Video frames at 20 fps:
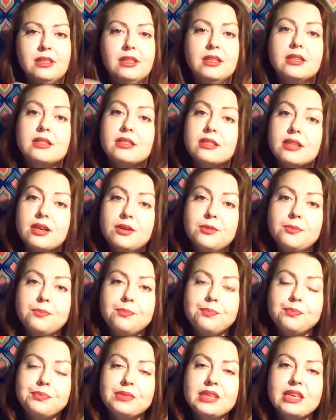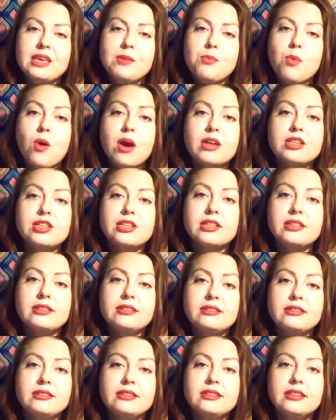So keep
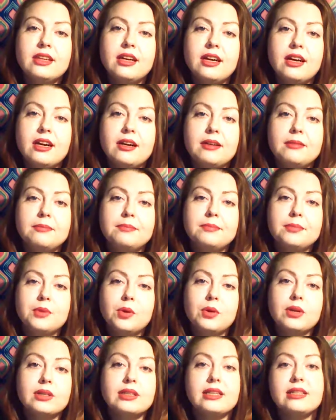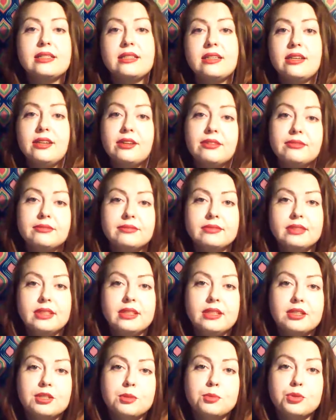watching, or at least,
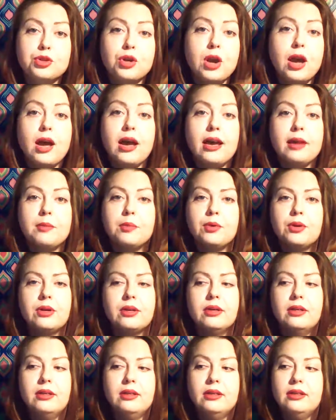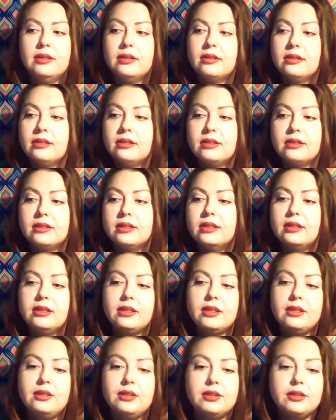subscribe, or I
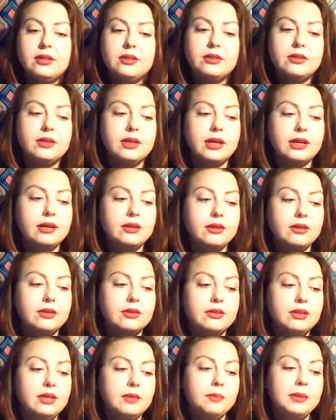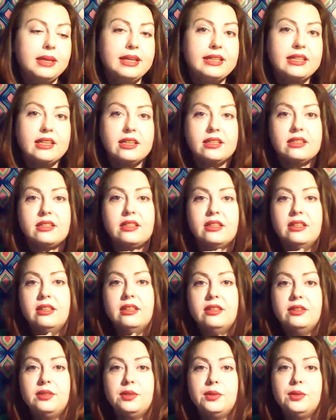don't know, pay
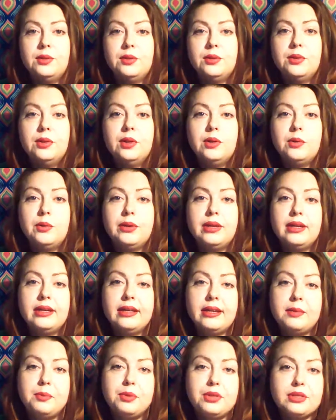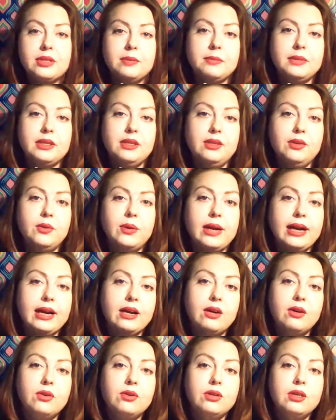attention to when I put something new
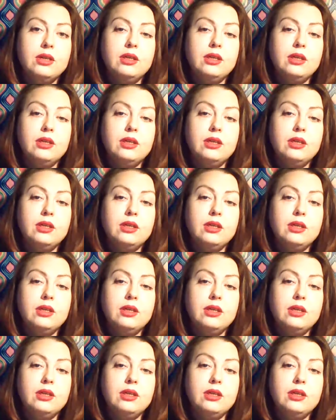out,